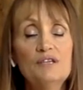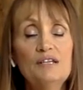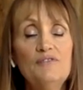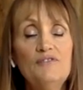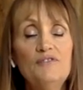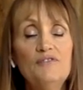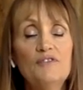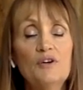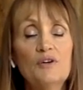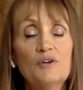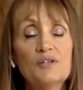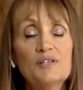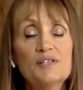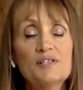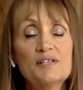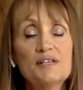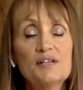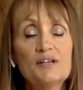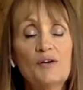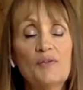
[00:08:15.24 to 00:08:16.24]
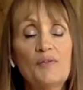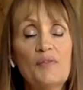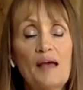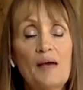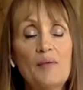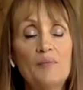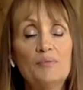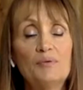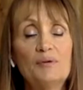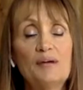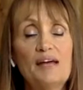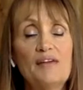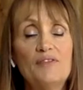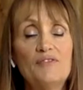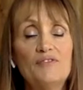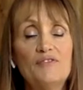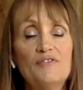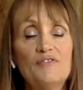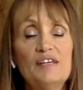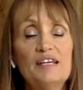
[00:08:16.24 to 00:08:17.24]
and really focusing on that
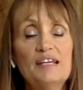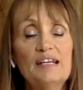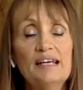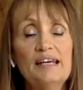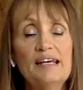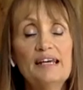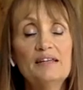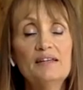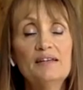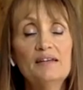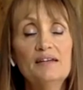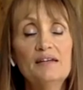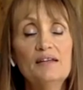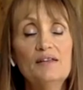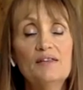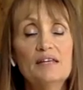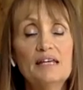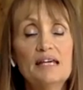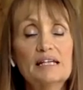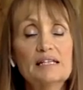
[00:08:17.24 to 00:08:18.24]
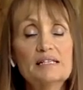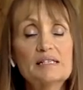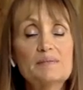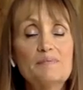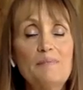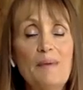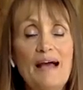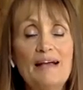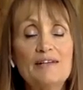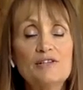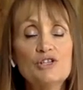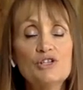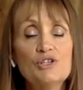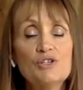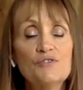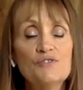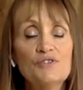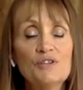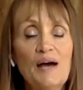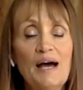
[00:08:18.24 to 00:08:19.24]
breath, feeling the
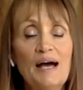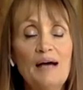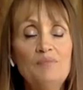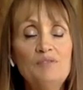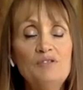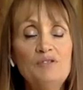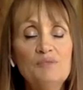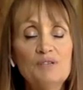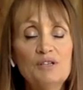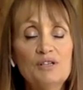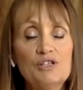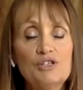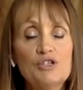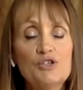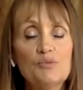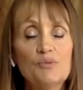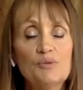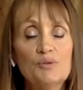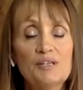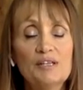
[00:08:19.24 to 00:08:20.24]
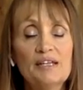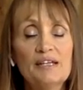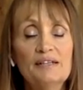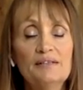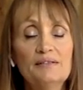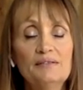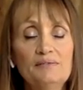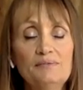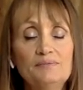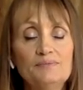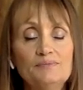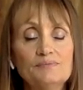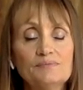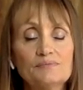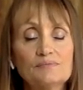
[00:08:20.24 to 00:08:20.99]
expansion of your abdomen as you breathe in,